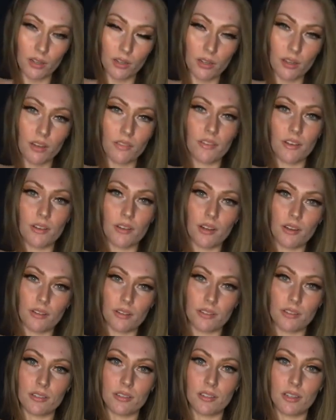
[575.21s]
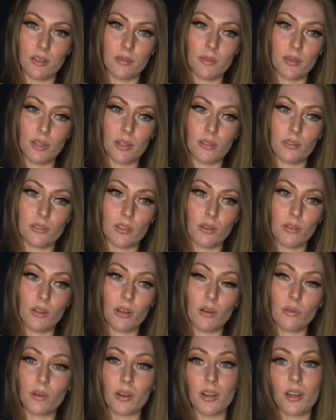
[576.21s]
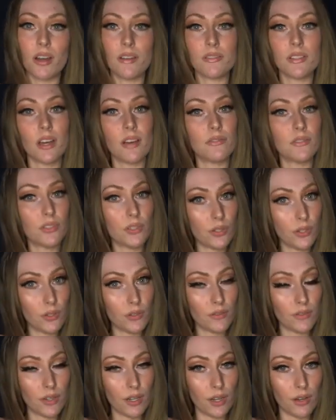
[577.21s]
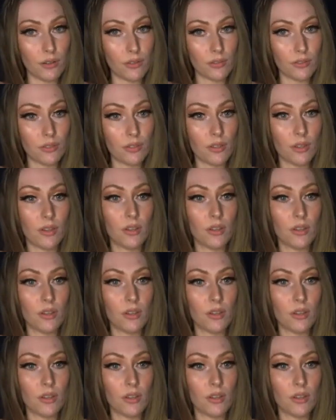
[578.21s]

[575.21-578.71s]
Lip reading: I found out this is going to be so long, we're going to have 2 videos.